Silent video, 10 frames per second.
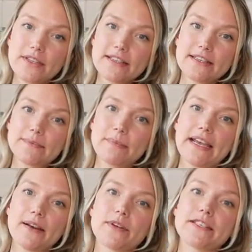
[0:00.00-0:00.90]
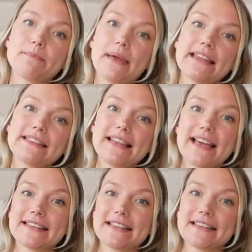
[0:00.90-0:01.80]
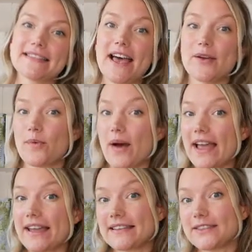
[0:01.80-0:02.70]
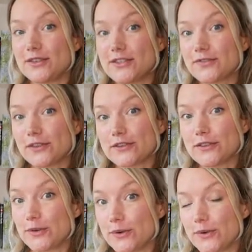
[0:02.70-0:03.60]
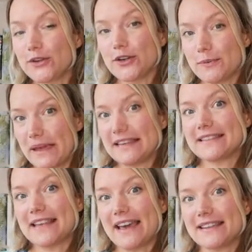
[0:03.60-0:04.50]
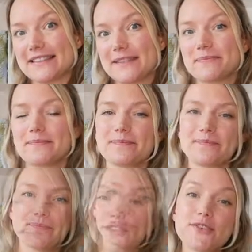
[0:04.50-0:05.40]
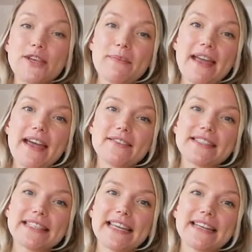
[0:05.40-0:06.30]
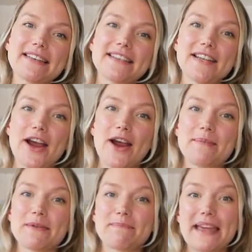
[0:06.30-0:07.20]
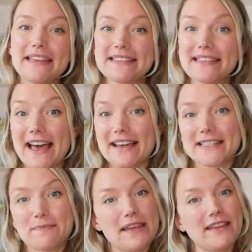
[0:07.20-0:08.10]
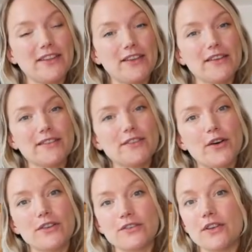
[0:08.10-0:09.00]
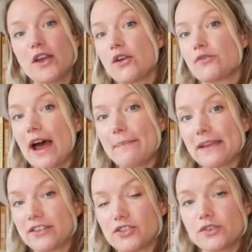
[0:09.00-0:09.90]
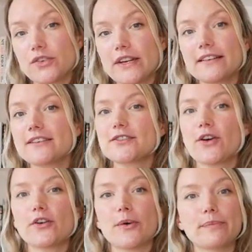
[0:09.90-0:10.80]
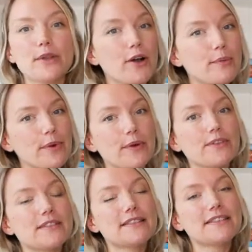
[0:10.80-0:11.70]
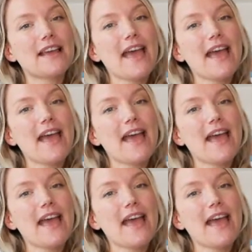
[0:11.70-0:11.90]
going to explain what a base size is and why it's useful to know your base size. So you might have seen the term base size being used on wrapping tutorials or on blog posts,